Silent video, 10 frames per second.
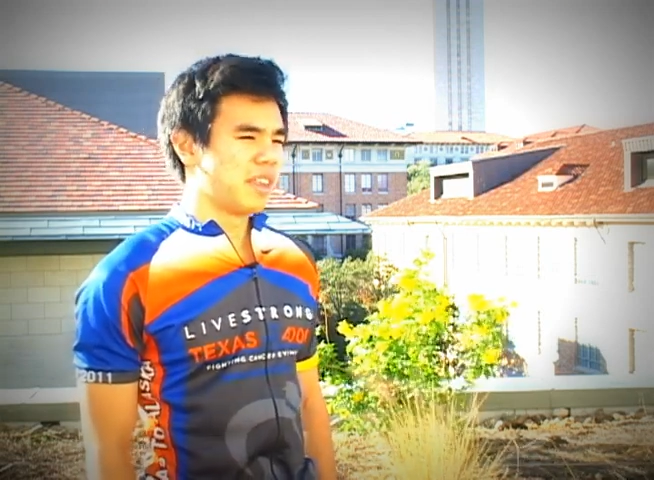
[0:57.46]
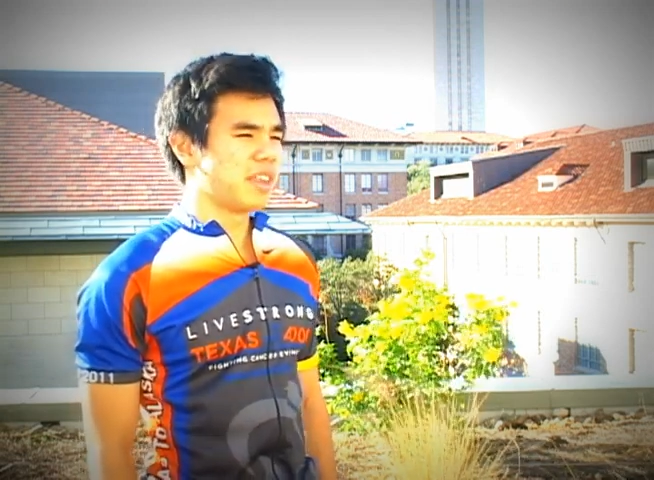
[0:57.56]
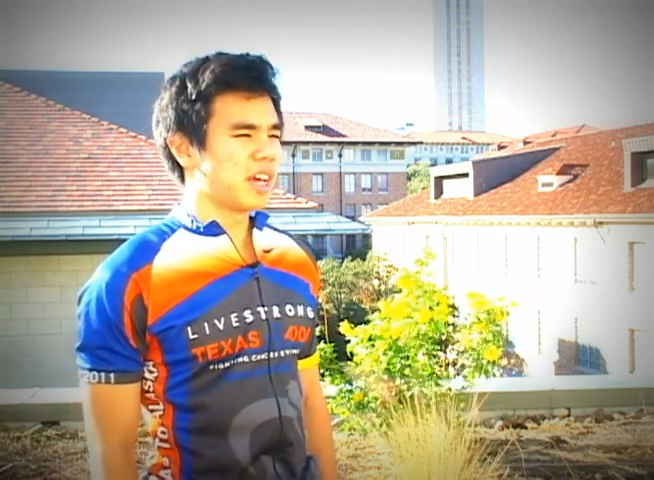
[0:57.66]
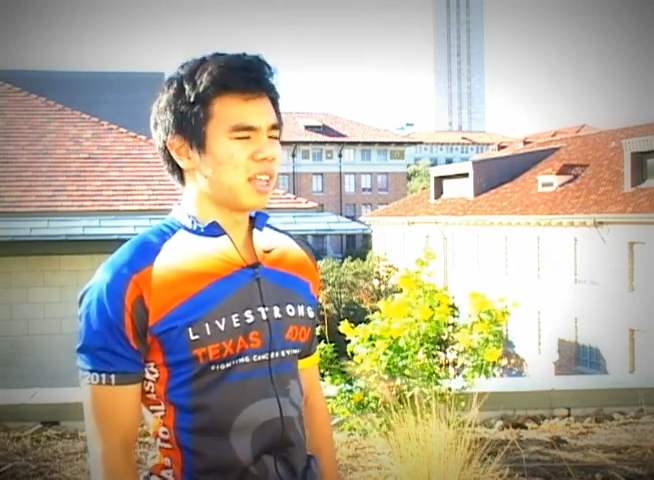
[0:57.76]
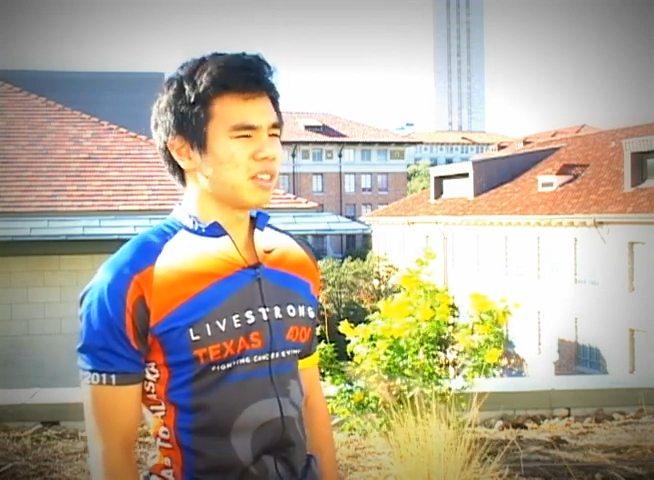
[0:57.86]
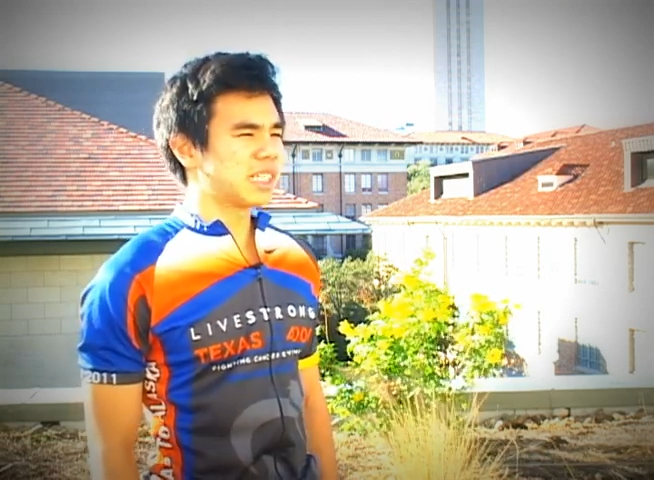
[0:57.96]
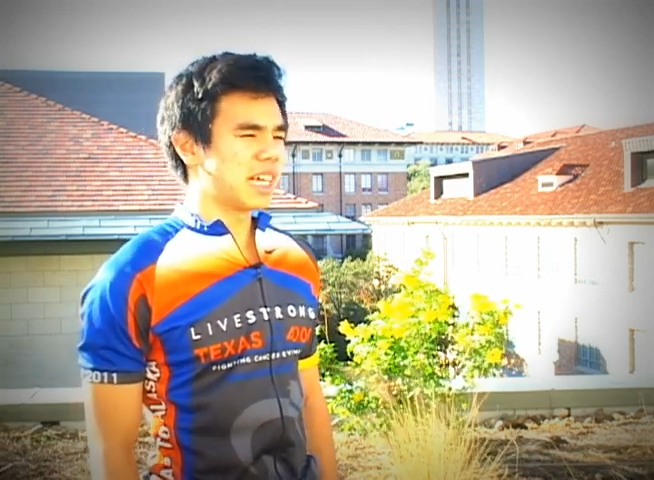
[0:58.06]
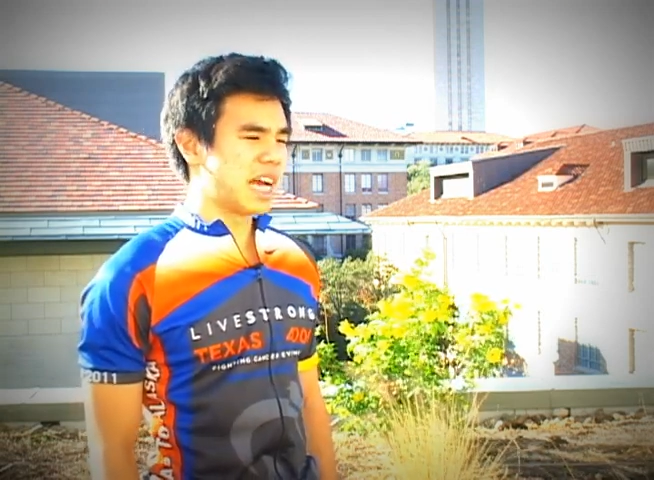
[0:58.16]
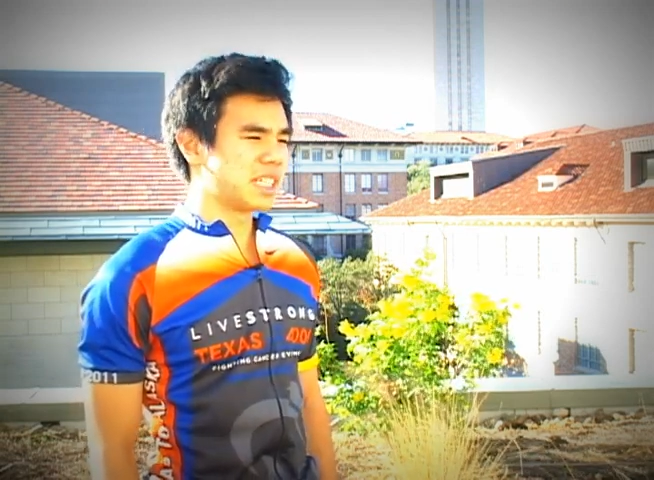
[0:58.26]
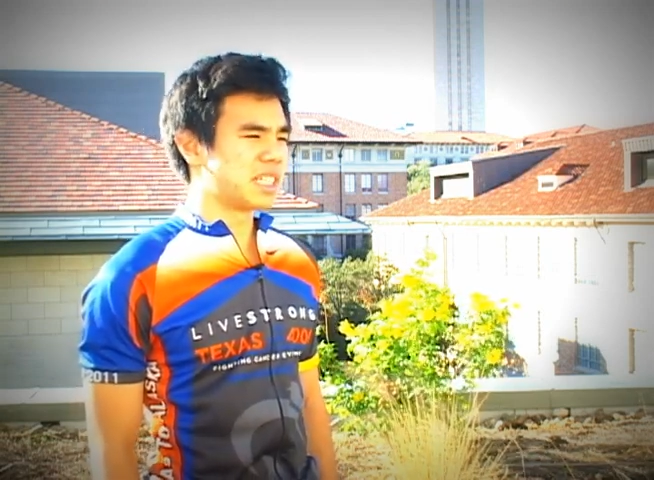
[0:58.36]
and then I was
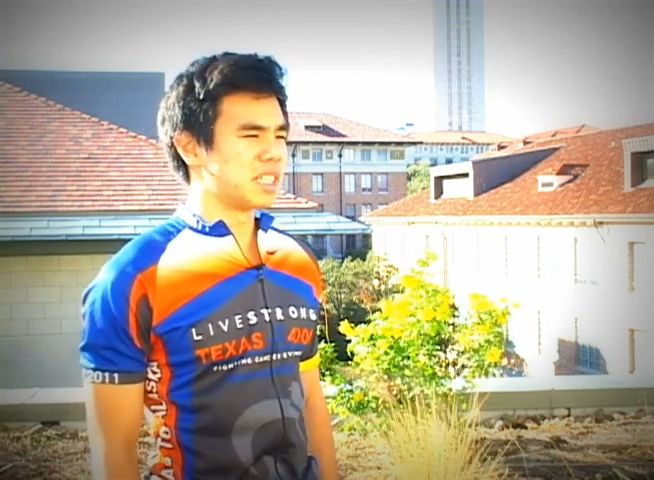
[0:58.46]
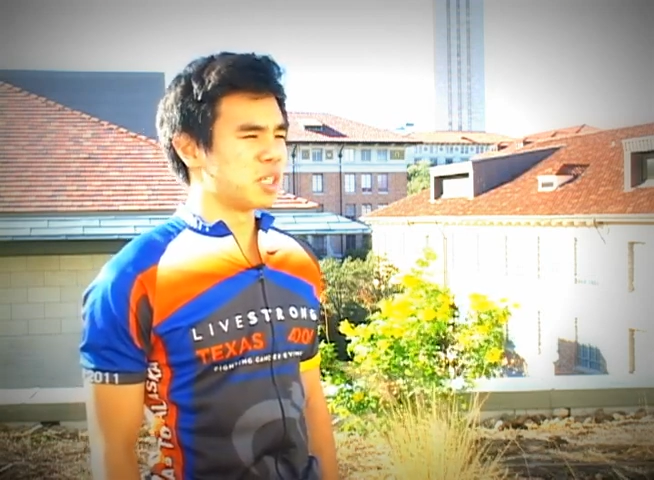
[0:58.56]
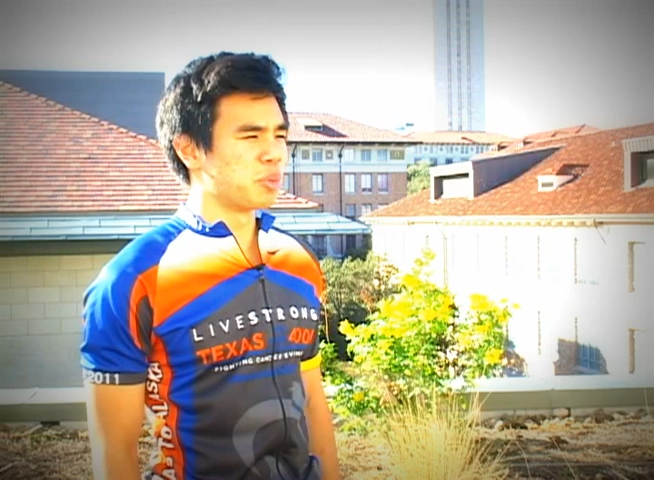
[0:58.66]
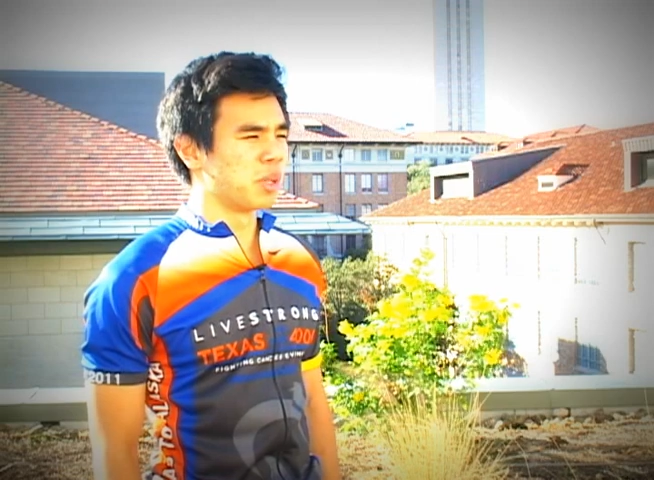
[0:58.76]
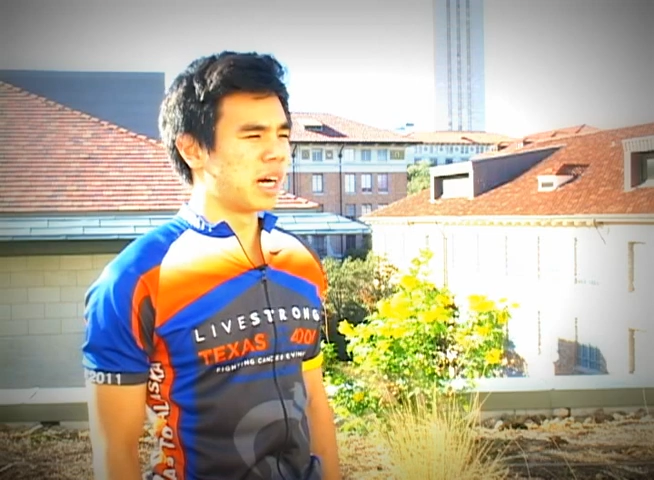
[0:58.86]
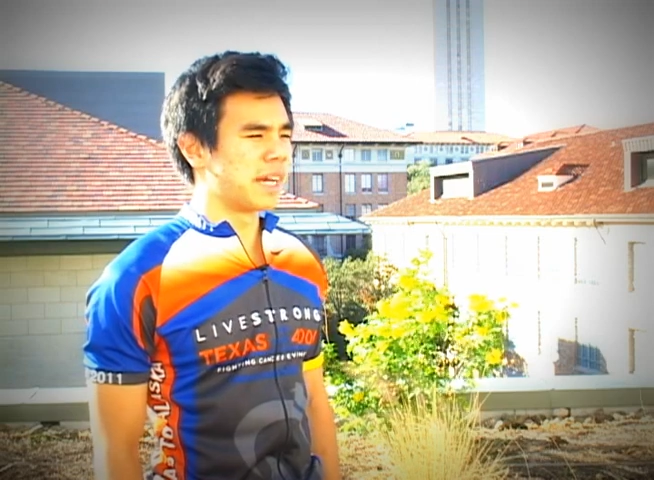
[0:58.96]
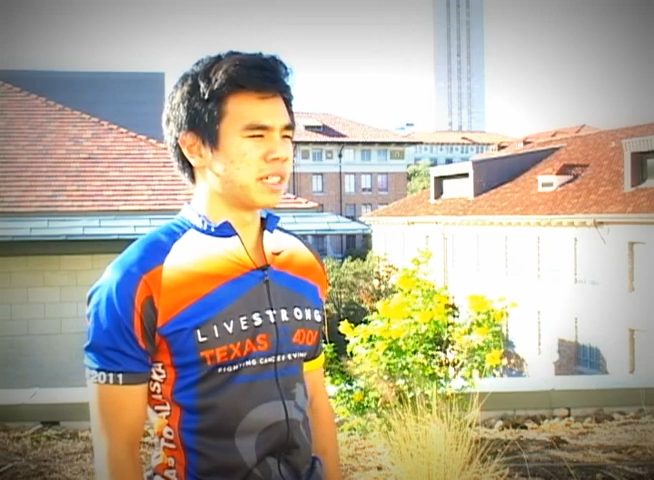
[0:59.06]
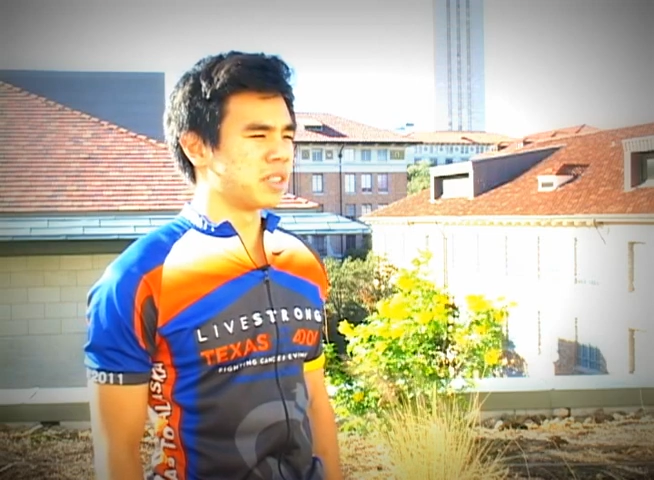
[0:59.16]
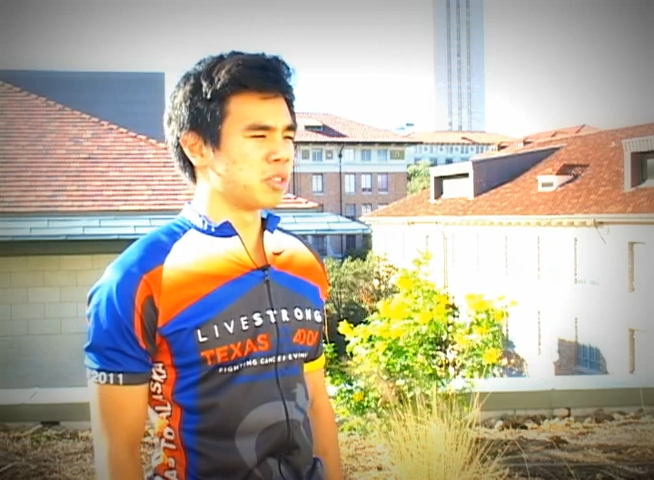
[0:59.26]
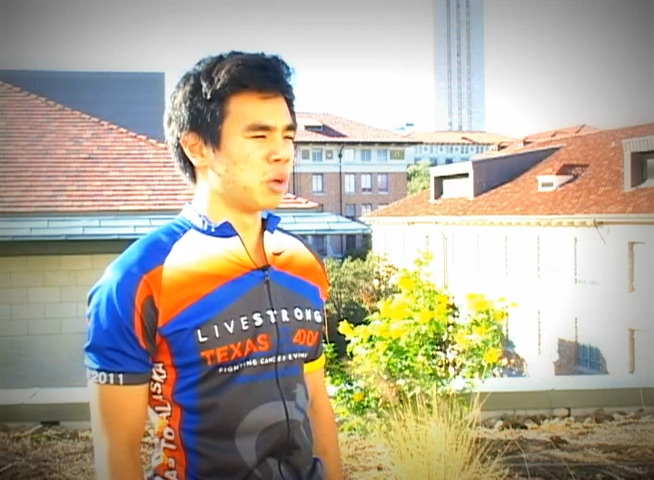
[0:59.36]
kind of hesitant to apply
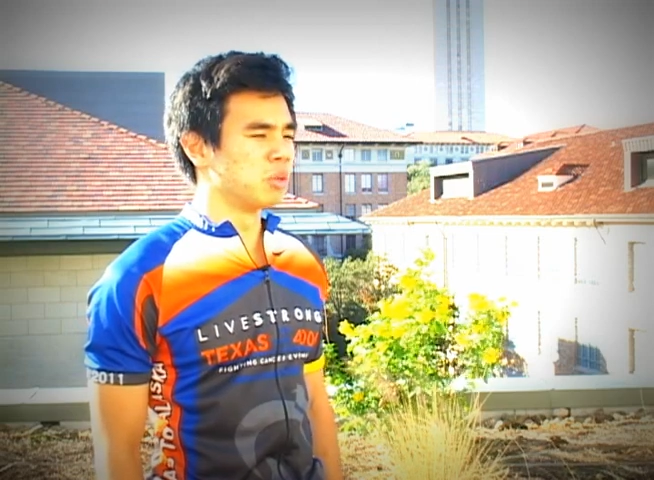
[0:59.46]
because it was a